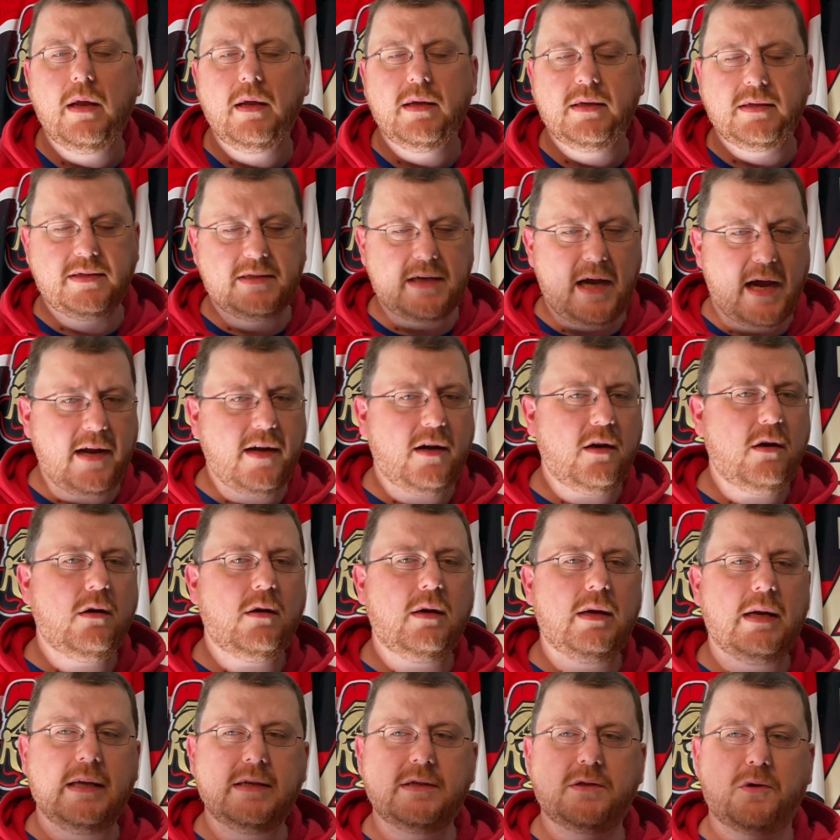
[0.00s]
Seider
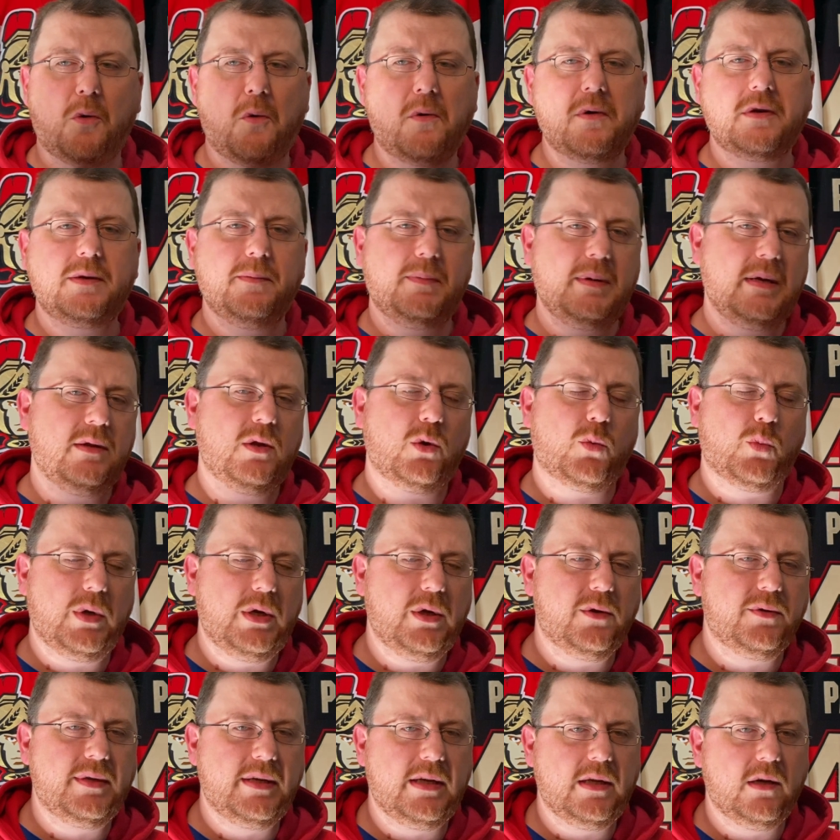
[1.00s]
is going to be the
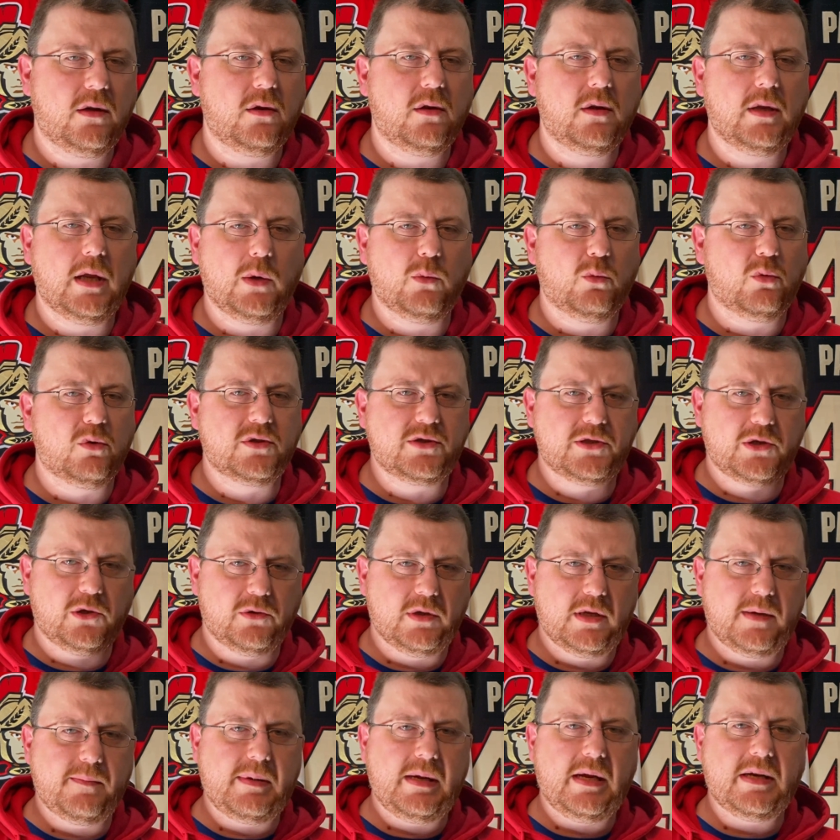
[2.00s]
real deal and will
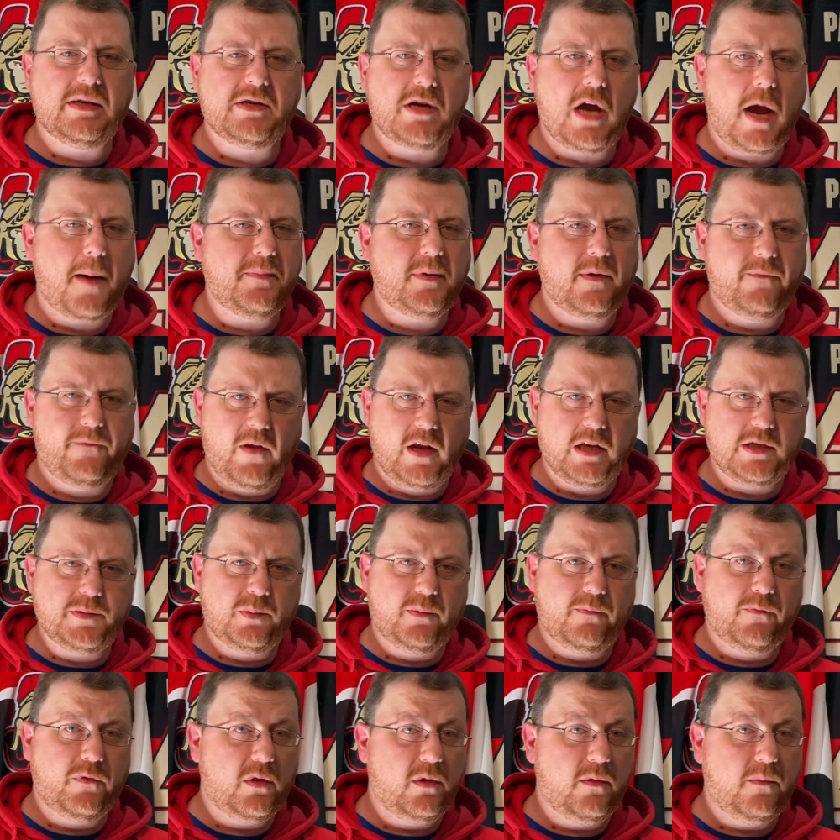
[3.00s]
certainly be a top
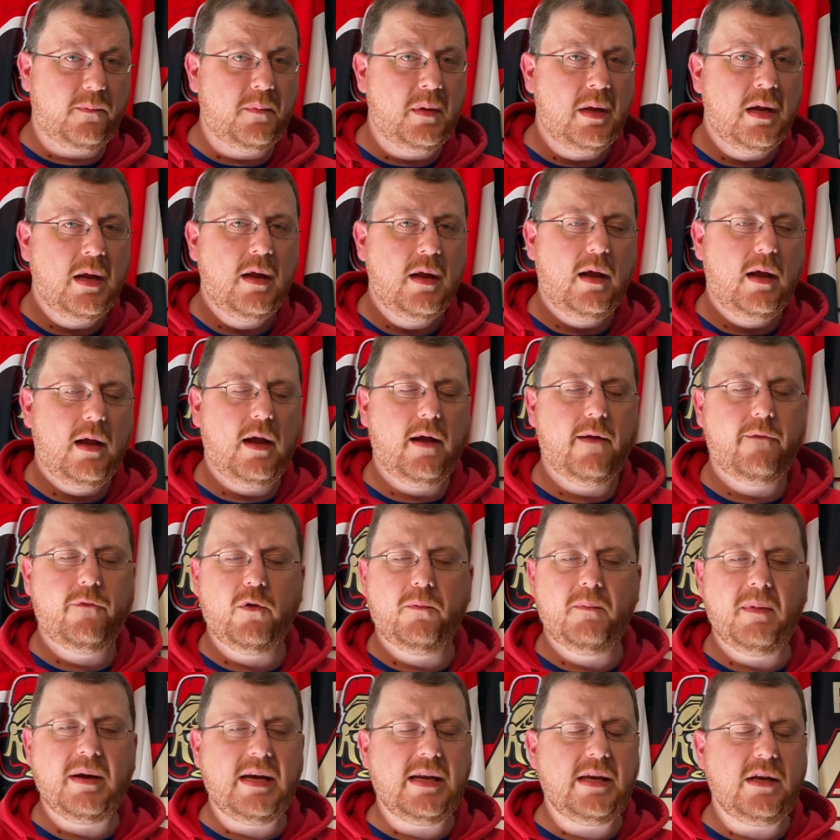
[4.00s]
defenseman for them for
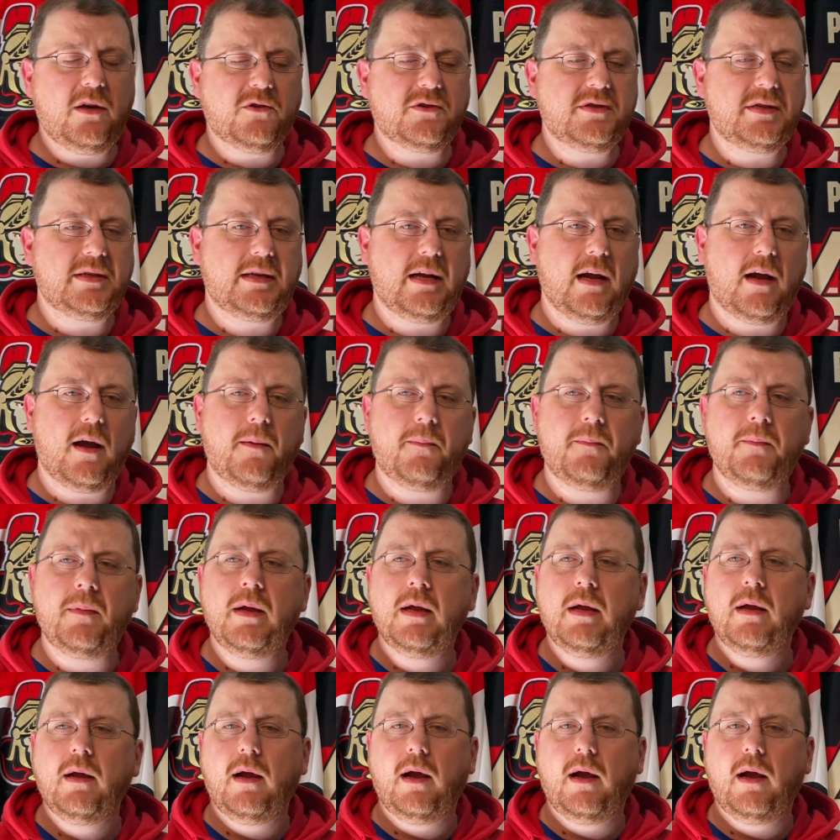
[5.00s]
many years to come.